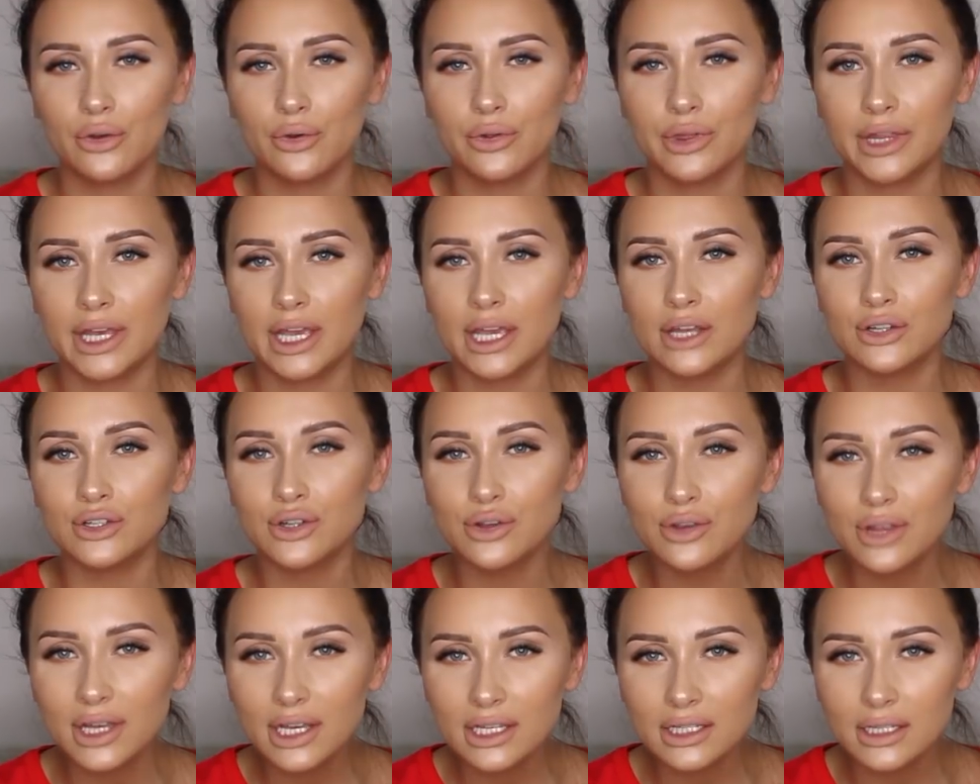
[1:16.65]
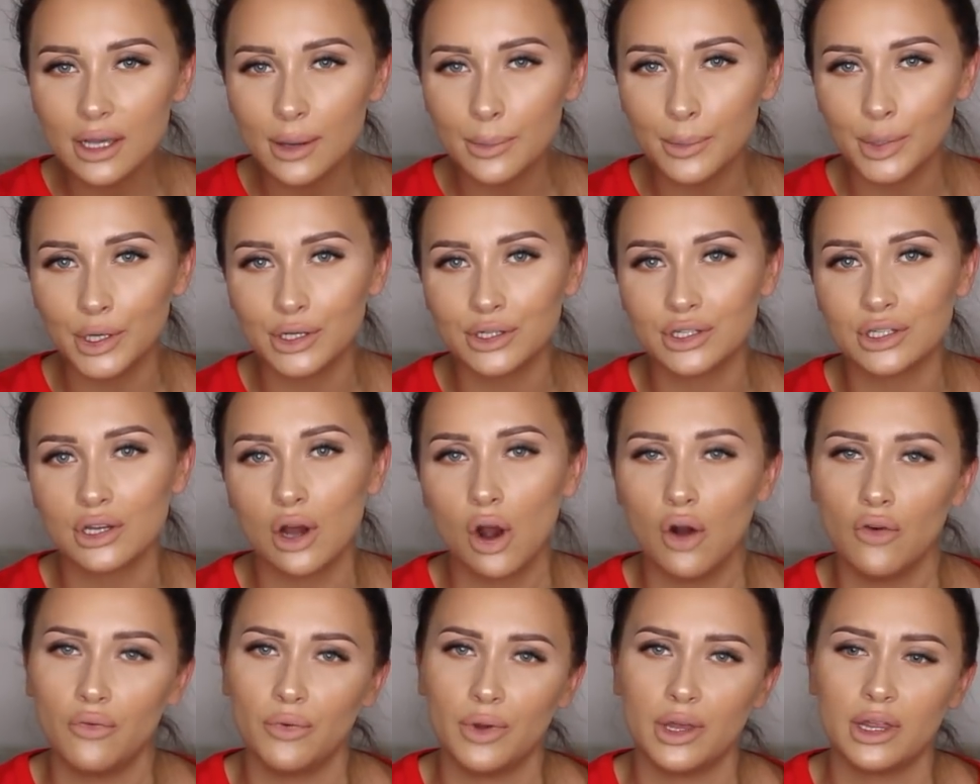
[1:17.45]
the two things I'm going to
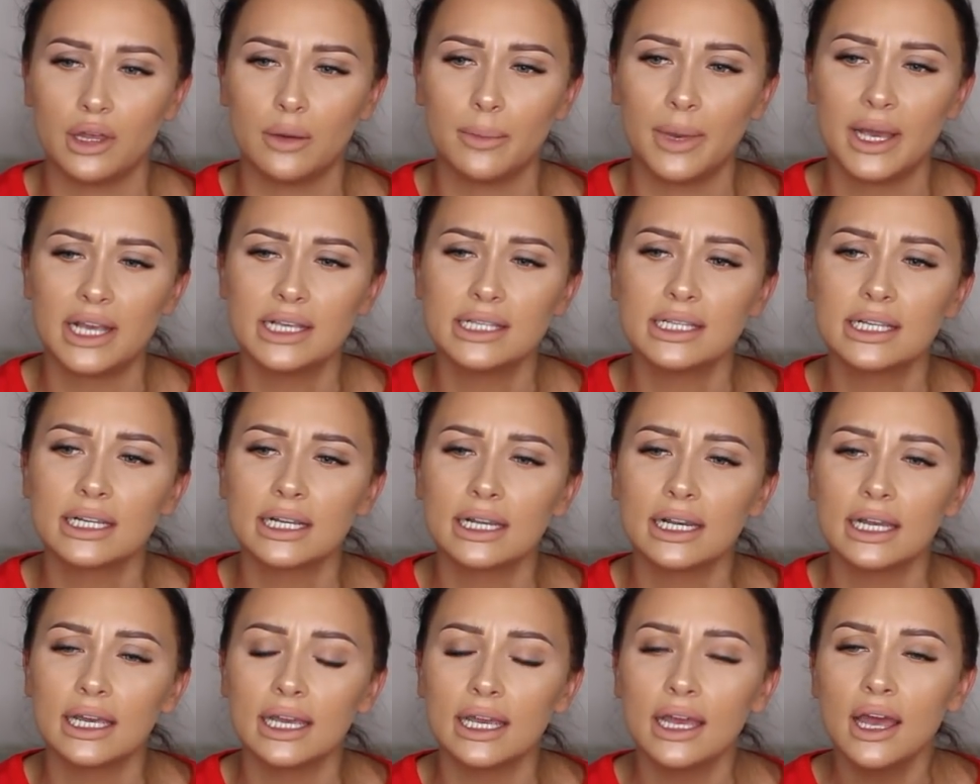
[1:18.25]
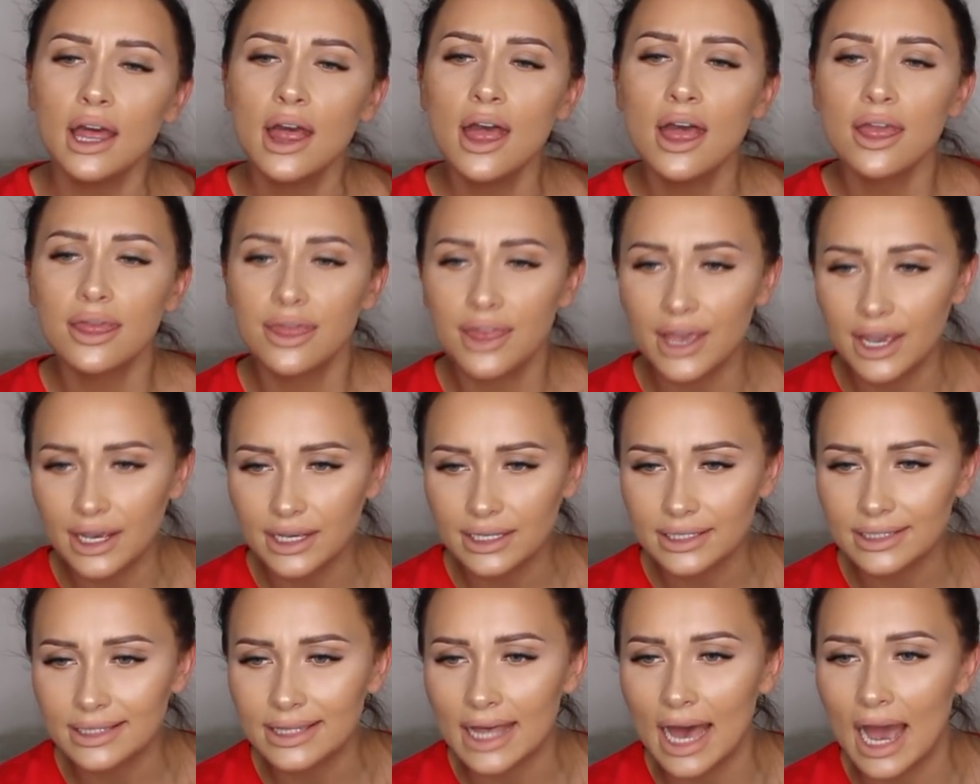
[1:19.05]
start off with are basically
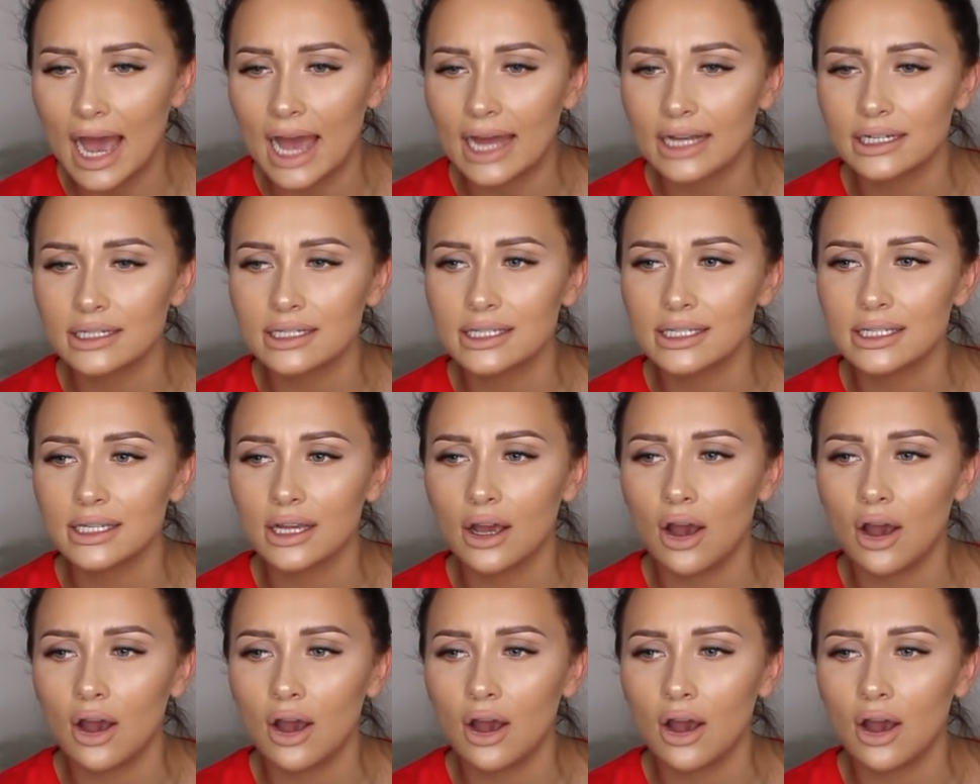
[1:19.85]
things that